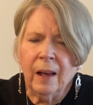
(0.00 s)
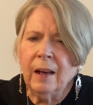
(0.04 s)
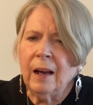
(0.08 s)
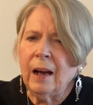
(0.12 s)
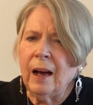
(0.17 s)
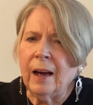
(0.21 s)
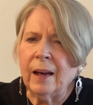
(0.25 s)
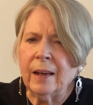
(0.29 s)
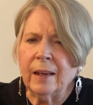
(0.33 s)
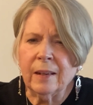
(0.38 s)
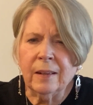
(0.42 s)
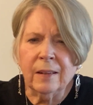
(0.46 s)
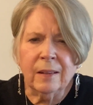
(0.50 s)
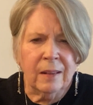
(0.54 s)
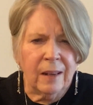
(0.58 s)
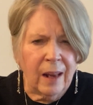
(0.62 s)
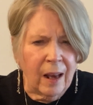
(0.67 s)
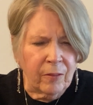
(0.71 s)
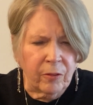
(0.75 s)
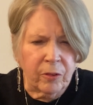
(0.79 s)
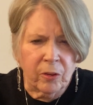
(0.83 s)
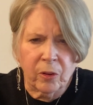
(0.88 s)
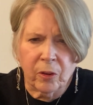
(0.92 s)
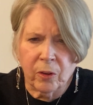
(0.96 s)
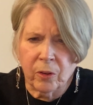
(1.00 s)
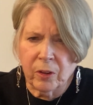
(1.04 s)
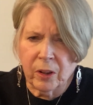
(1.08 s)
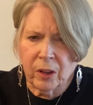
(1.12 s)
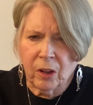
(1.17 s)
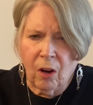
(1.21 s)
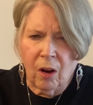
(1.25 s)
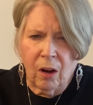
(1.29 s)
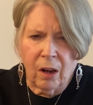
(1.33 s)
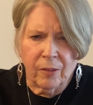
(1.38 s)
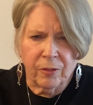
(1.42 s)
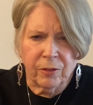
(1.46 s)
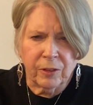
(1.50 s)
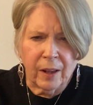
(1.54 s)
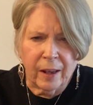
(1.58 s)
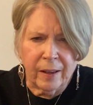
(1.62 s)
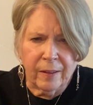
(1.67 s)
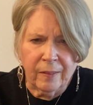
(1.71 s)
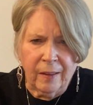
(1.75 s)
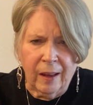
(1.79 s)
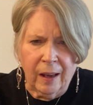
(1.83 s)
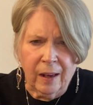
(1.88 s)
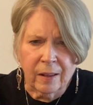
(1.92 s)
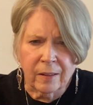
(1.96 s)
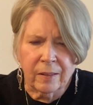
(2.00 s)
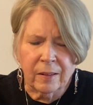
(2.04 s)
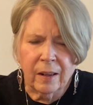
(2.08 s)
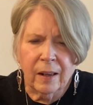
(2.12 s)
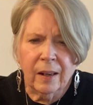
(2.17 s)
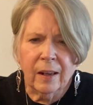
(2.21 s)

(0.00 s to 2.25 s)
I had never heard a cough like that,